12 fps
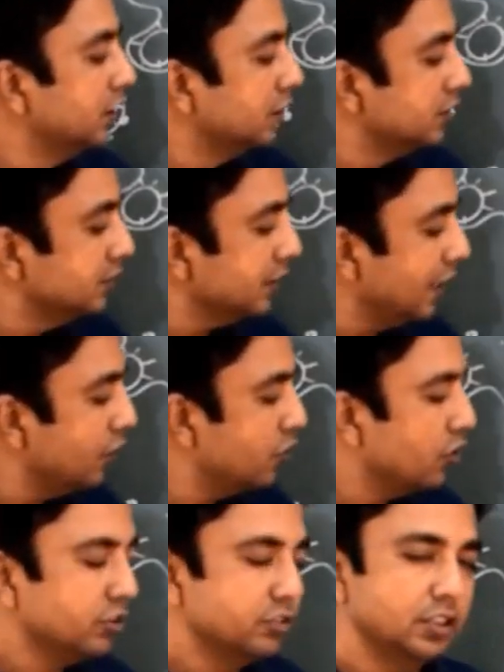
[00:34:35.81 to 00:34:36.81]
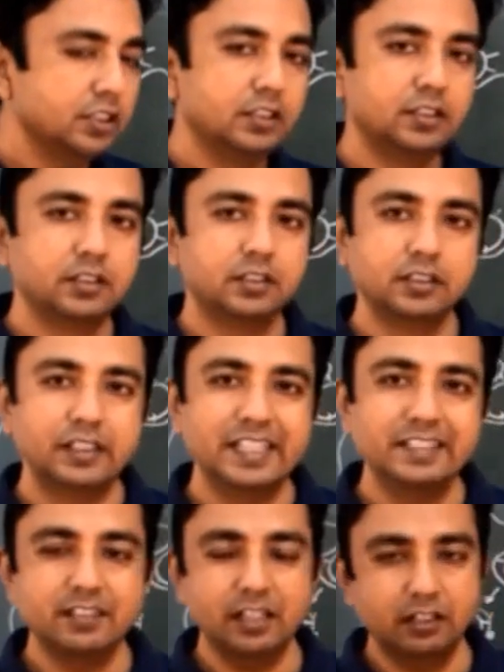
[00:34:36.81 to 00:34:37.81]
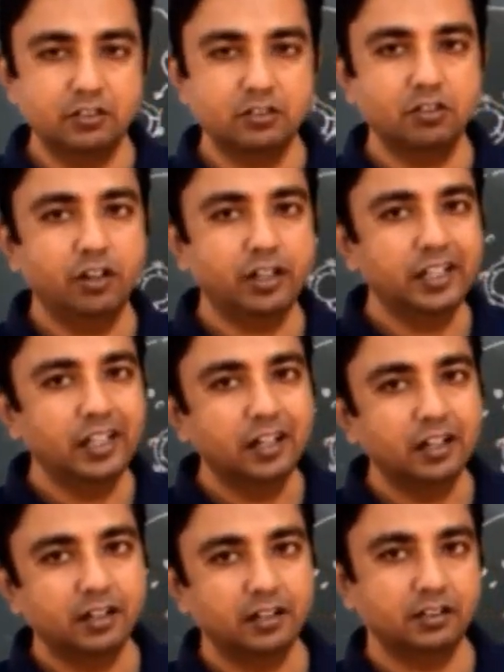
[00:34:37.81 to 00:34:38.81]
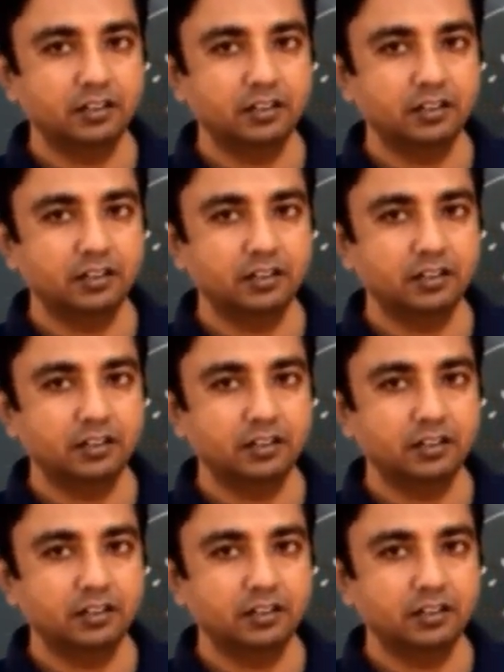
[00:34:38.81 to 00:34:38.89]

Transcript: cytotoxic T cells or killer